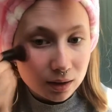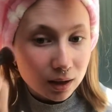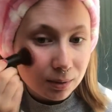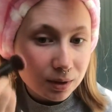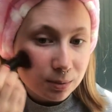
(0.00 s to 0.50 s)

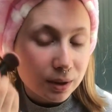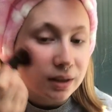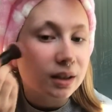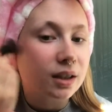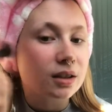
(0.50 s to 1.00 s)
I'm just
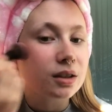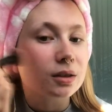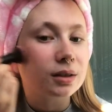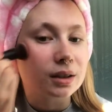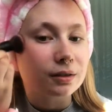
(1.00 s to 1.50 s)
mixing these two
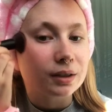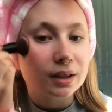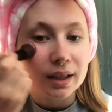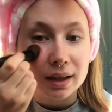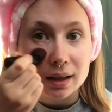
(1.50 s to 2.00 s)
because I feel
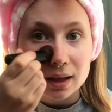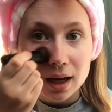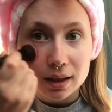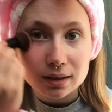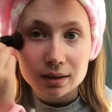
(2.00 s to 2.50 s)
like
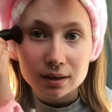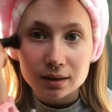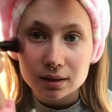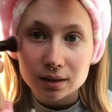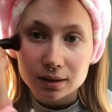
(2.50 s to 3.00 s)

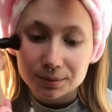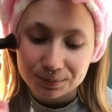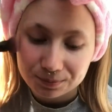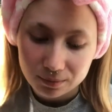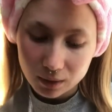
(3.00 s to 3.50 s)
that's
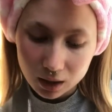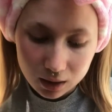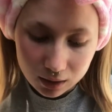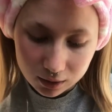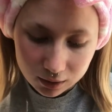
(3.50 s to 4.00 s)
the
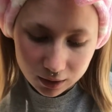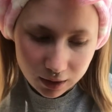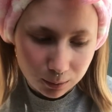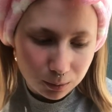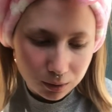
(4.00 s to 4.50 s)
color that
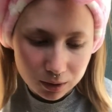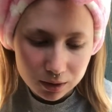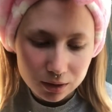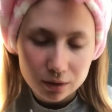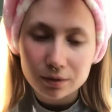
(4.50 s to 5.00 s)
I want
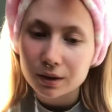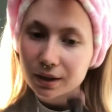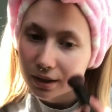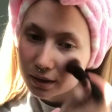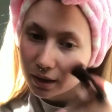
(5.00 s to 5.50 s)
for
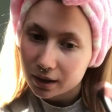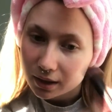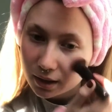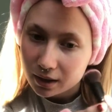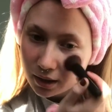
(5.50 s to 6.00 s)
this. Like,
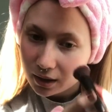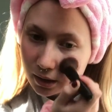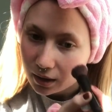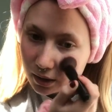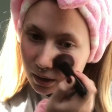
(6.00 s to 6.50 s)

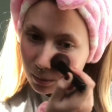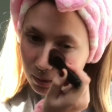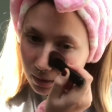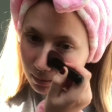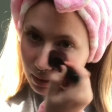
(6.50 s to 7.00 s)
you
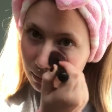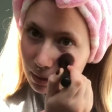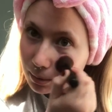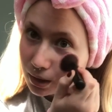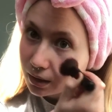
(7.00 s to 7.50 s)
want something
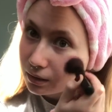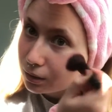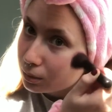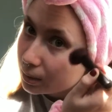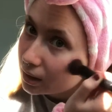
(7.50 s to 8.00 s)
maybe like a
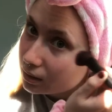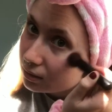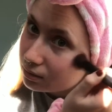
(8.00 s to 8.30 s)
little bit